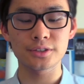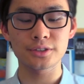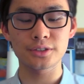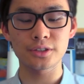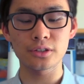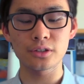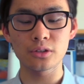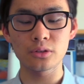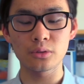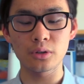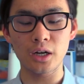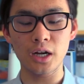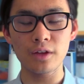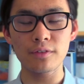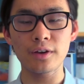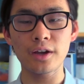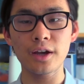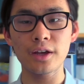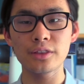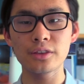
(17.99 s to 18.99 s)
So
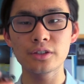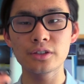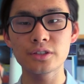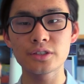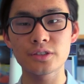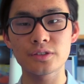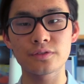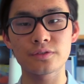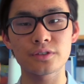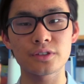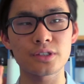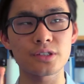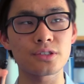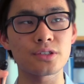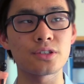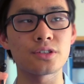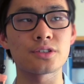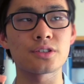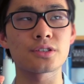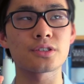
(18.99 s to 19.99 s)
I've had these
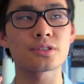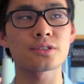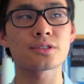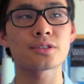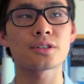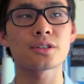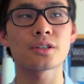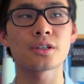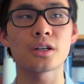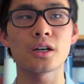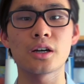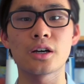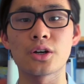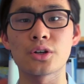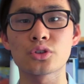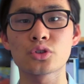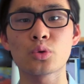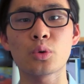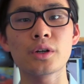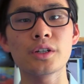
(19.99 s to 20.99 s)
since
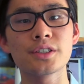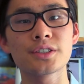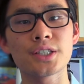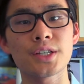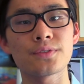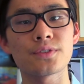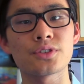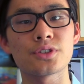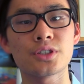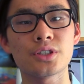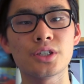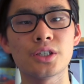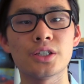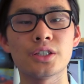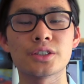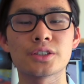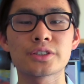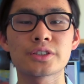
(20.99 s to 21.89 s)
2017,